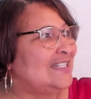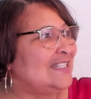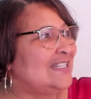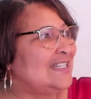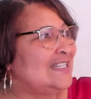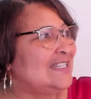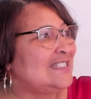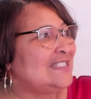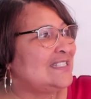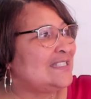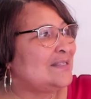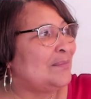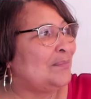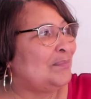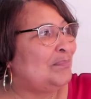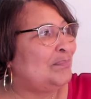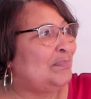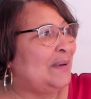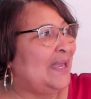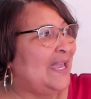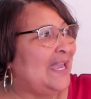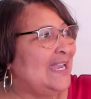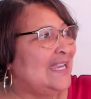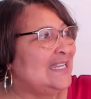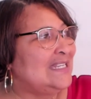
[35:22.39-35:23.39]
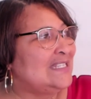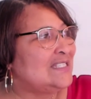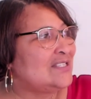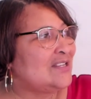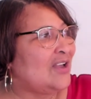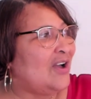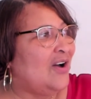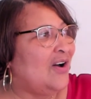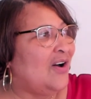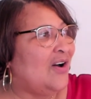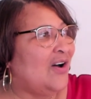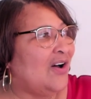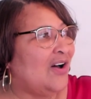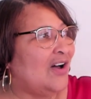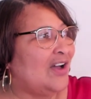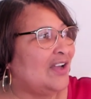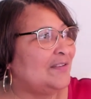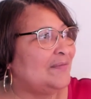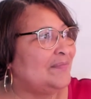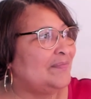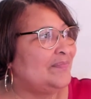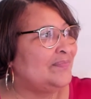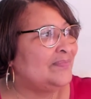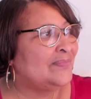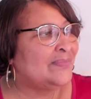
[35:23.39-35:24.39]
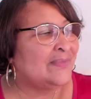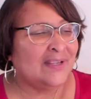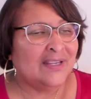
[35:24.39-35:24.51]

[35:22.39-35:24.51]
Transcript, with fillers: list based on